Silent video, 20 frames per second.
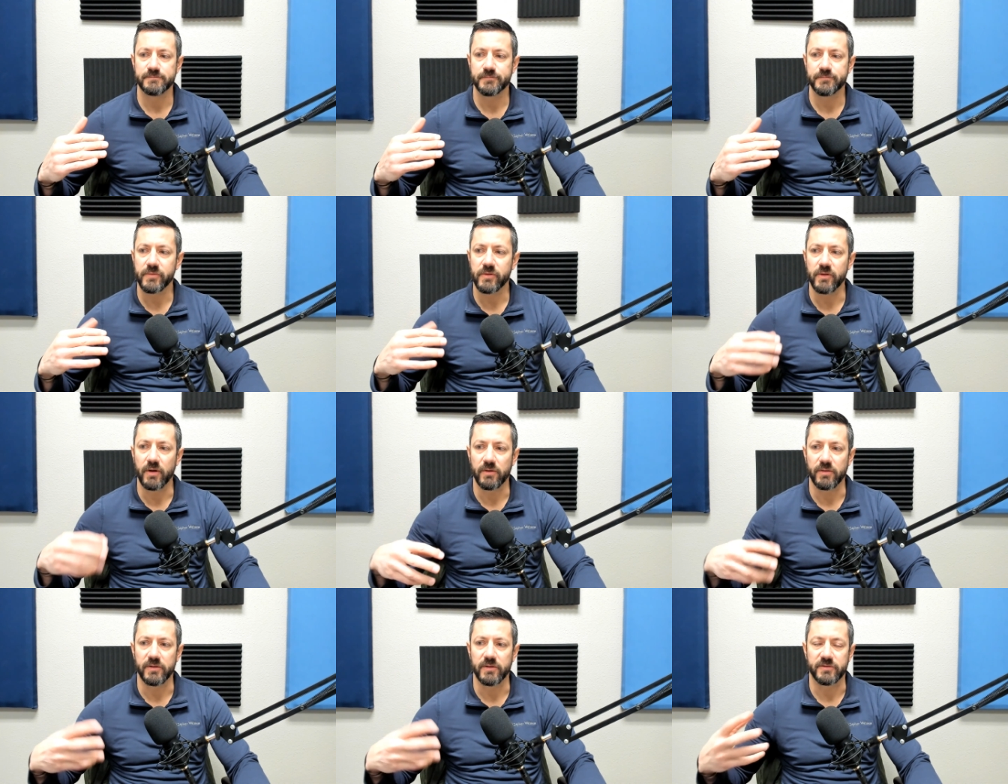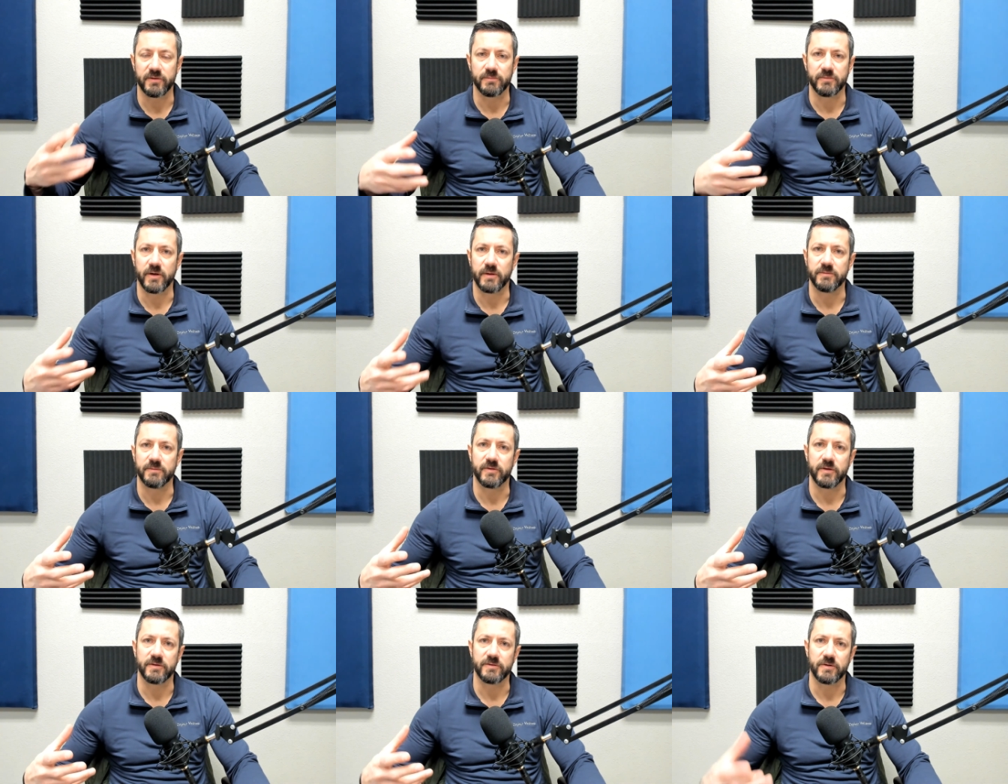know that sometimes
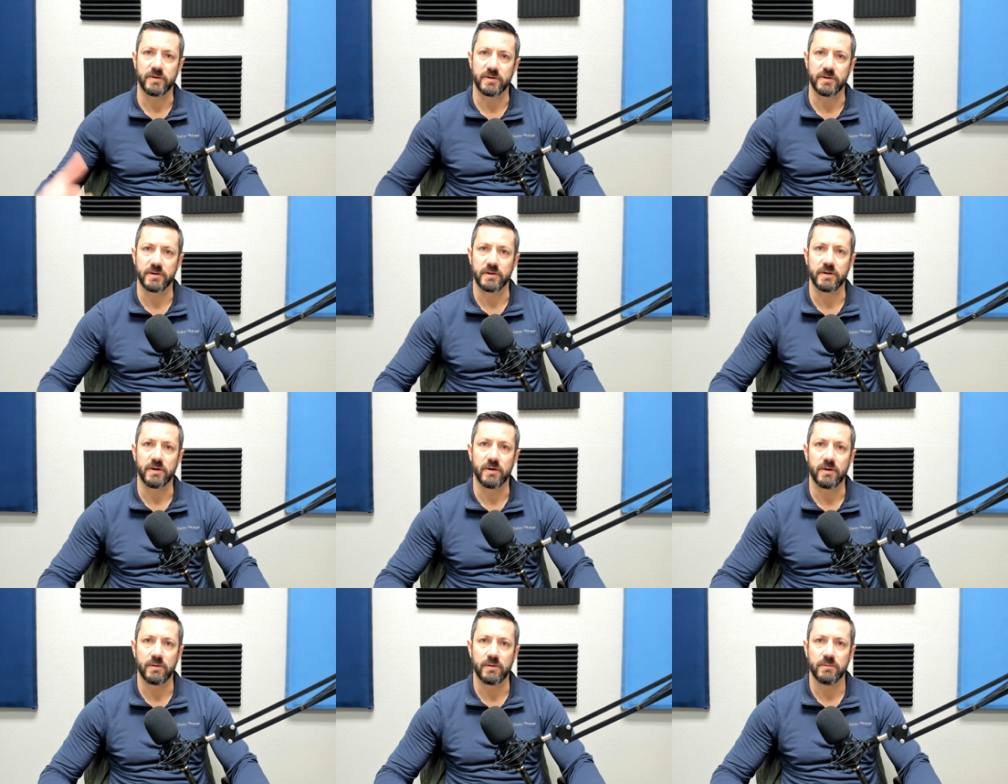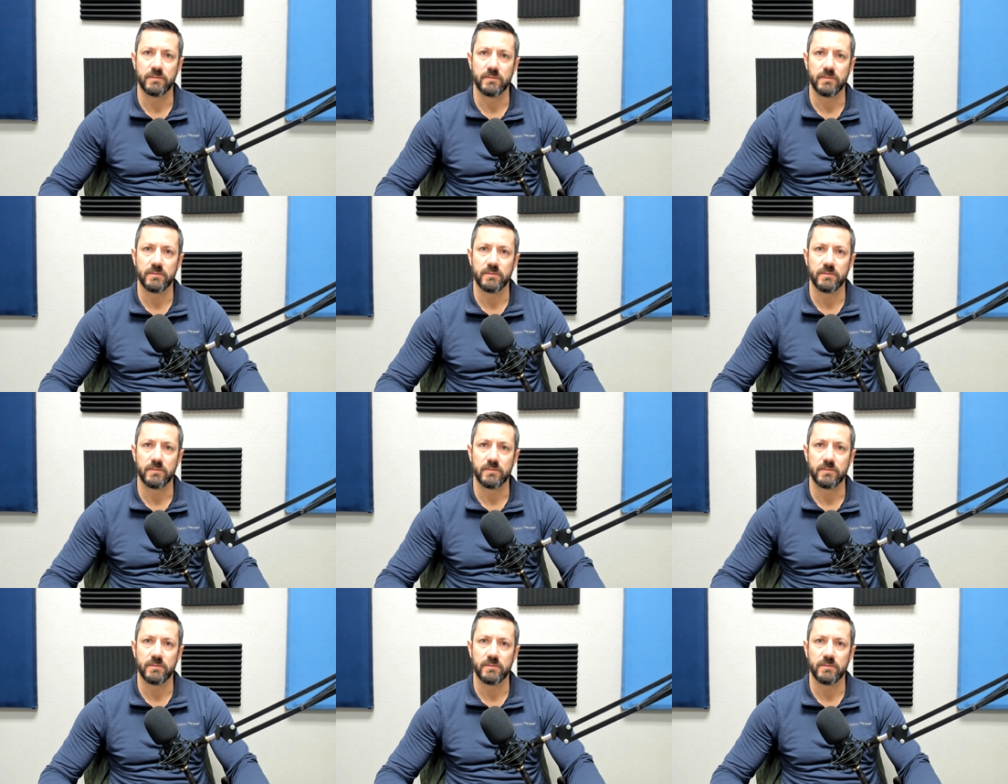things aren't going to go,